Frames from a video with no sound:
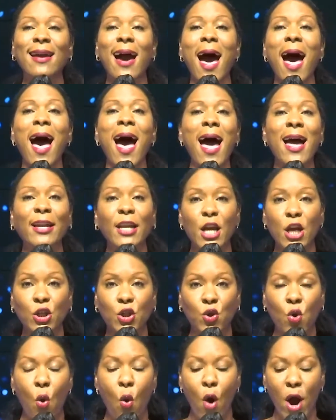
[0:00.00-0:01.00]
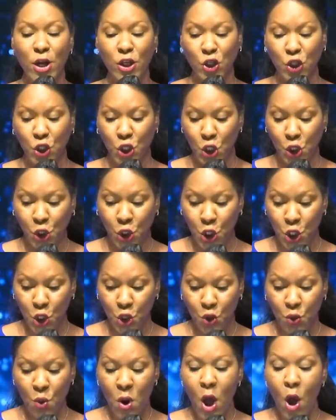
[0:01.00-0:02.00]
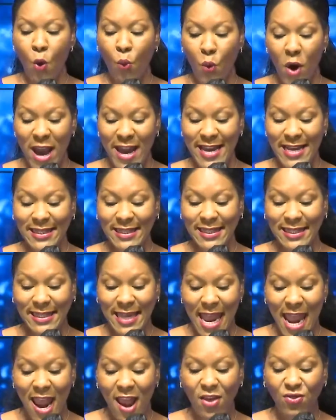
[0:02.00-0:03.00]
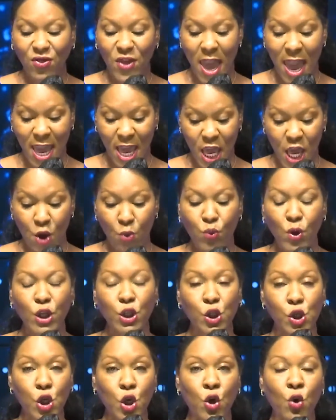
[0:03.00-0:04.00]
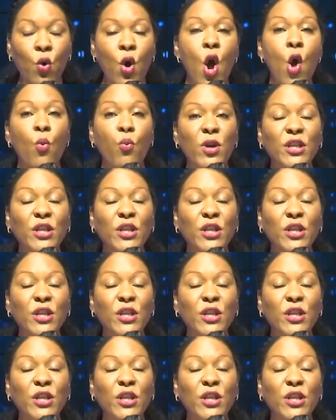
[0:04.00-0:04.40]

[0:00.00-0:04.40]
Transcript: God is going to do what he said that he would do,